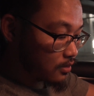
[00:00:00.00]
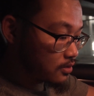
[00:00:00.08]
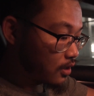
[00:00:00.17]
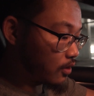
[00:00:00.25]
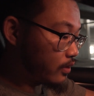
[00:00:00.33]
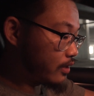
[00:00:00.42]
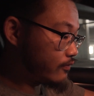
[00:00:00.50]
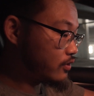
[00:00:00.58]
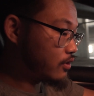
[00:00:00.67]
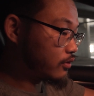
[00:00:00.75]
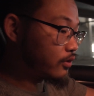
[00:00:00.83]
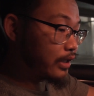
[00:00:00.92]
So if you
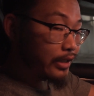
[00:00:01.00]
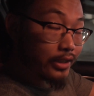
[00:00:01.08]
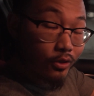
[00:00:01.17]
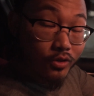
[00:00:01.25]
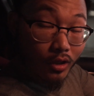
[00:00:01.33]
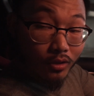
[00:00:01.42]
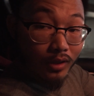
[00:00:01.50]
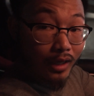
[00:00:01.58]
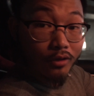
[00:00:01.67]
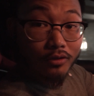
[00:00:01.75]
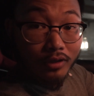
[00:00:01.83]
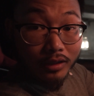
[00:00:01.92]
don't know how to heel toe, I
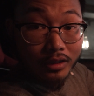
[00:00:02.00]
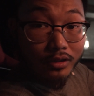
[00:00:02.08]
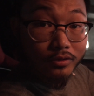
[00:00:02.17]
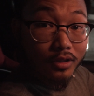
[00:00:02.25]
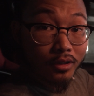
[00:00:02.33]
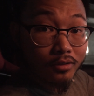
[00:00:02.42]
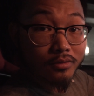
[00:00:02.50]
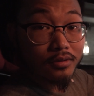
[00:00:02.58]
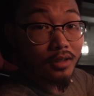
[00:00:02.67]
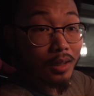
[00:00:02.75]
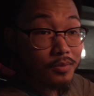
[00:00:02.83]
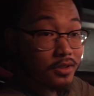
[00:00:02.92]
don't know how to heel toe.
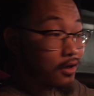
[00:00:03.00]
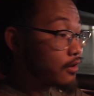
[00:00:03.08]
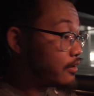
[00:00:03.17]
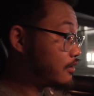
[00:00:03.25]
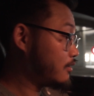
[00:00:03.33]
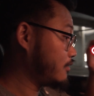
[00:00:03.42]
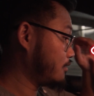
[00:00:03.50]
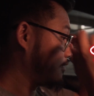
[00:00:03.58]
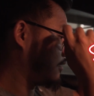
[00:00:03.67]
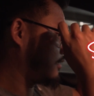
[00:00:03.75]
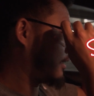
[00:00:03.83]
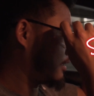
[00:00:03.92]
I'm sorry.
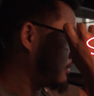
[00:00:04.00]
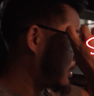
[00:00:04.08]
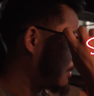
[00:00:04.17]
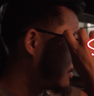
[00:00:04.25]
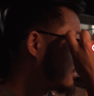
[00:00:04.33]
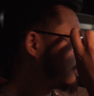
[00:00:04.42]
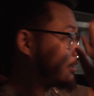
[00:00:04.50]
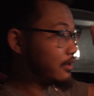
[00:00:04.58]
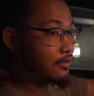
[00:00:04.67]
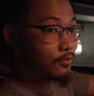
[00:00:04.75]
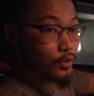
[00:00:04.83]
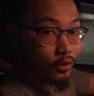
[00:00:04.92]
I guess I'm not
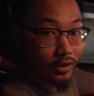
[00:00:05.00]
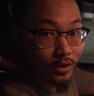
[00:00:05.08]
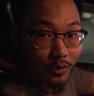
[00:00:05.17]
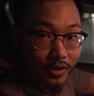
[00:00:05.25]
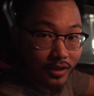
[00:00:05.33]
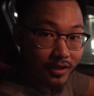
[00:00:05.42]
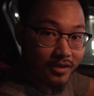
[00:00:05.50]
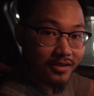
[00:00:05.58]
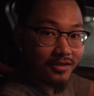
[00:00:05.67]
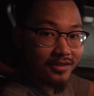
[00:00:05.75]
like a real enthusiast.